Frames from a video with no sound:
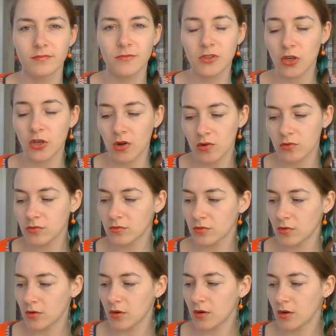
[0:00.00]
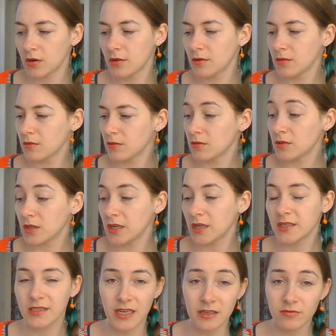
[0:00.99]
So
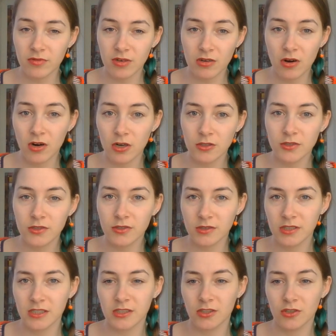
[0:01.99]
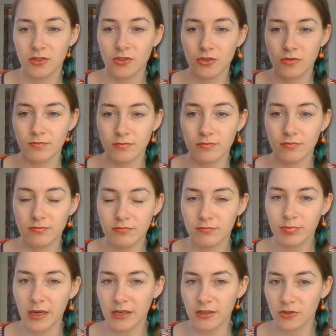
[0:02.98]
in that regard, this
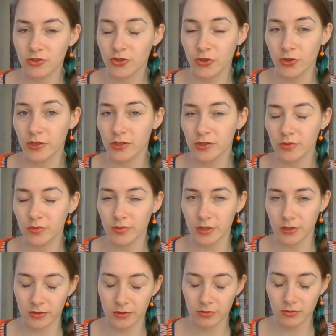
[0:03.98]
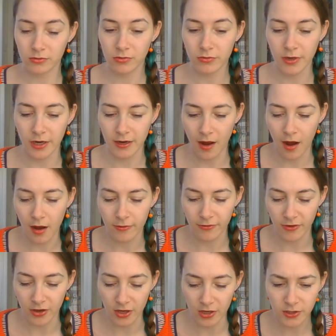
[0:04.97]
pattern choice was quite
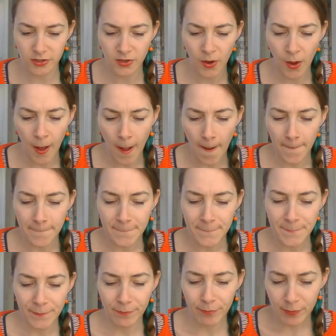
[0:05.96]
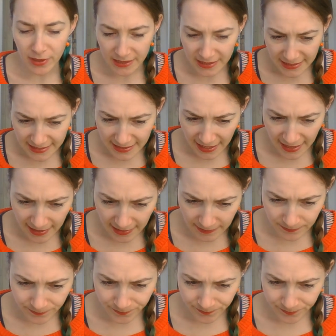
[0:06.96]
obvious. But
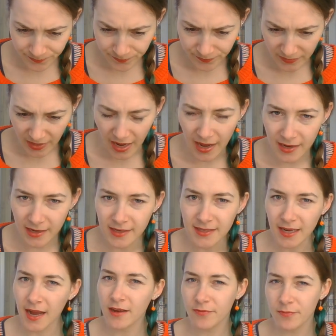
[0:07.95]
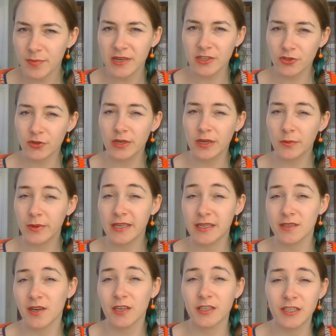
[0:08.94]
then I've been toying with
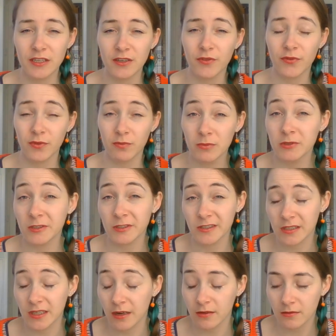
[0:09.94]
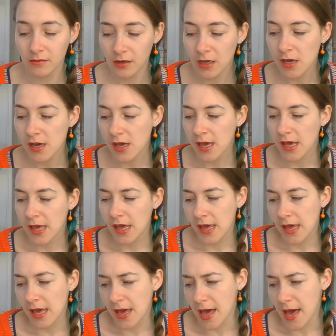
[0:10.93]
this idea for months now.
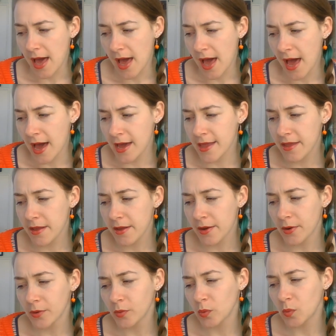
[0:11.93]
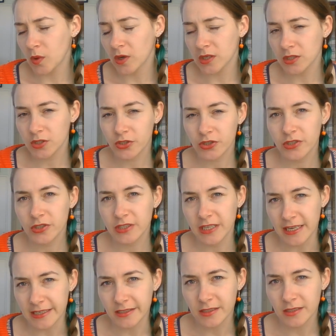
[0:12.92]
I wanted to
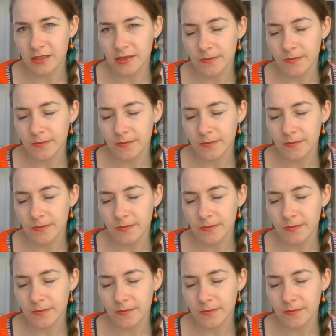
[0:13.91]
knit.